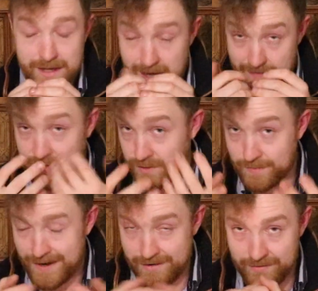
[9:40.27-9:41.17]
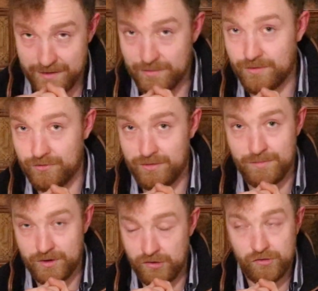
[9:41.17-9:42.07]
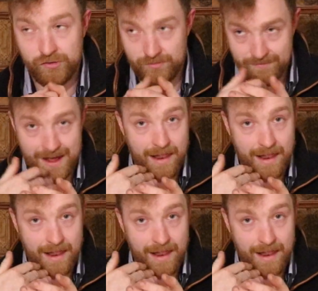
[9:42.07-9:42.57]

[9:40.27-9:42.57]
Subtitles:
And this was a pattern that was going to emerge a